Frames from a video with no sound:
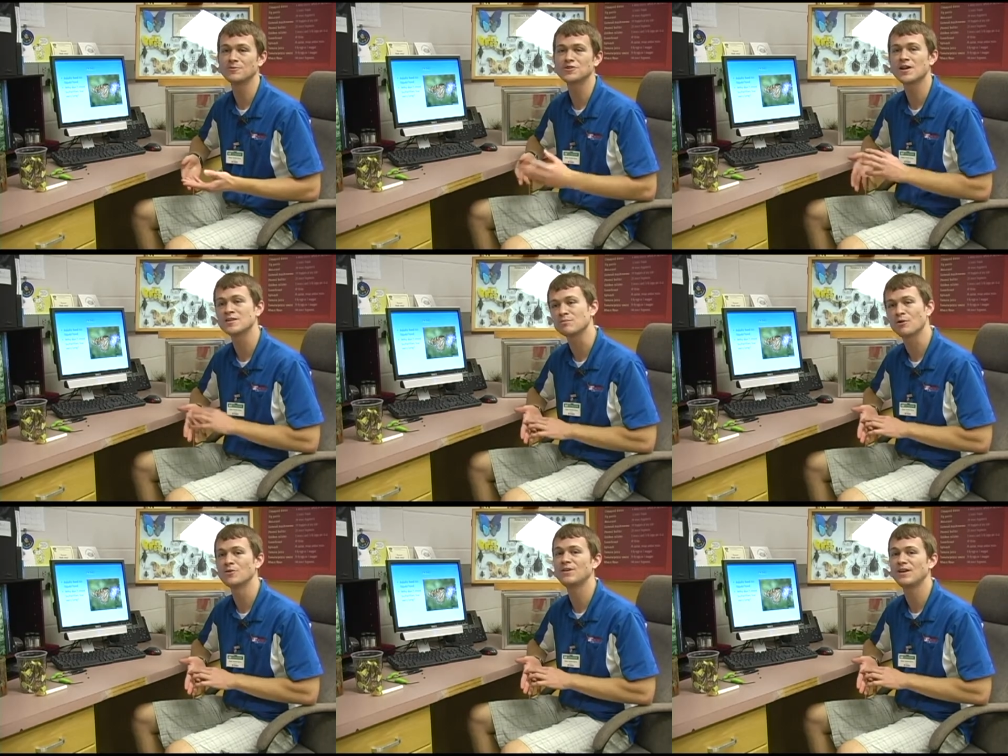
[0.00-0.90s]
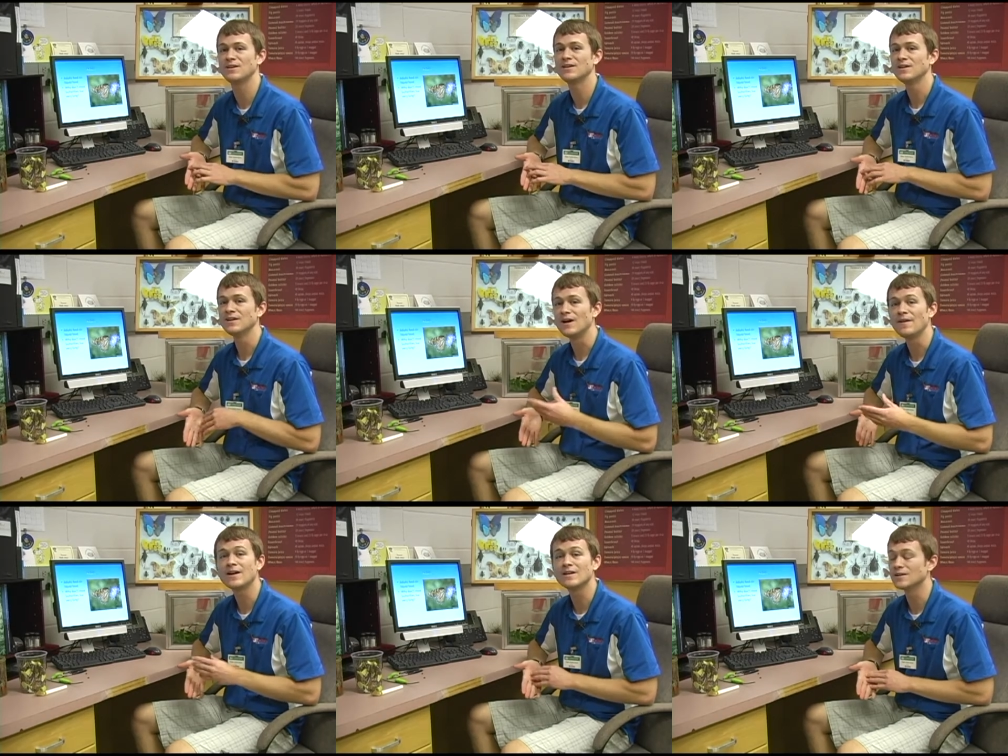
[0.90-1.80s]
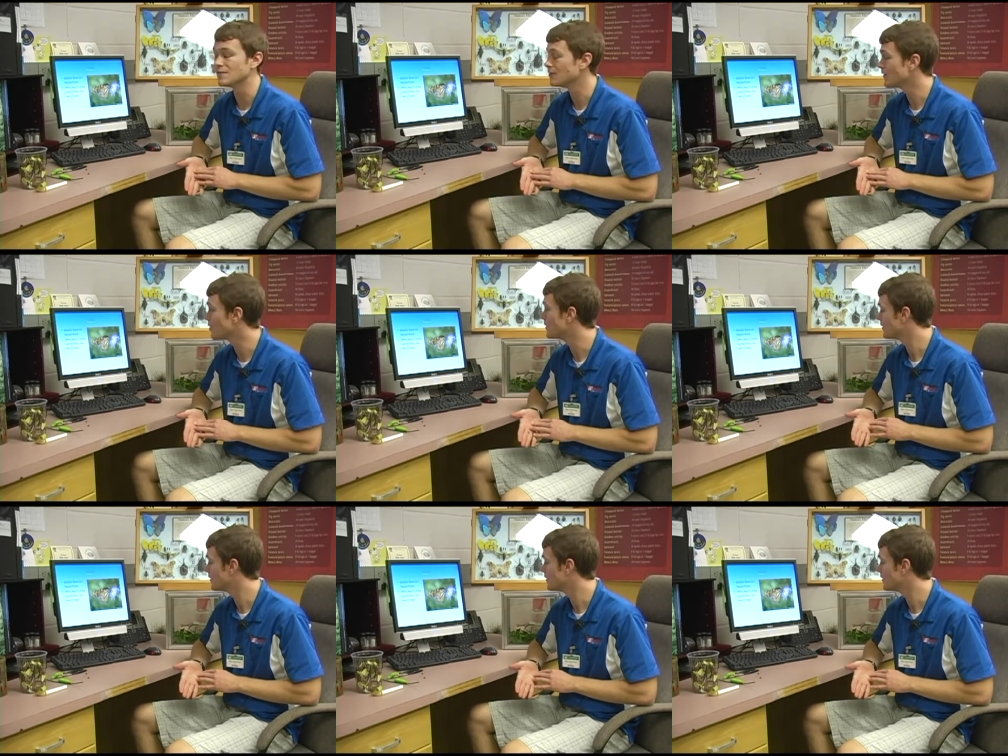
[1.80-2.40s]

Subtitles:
which has protein, and they can live a little bit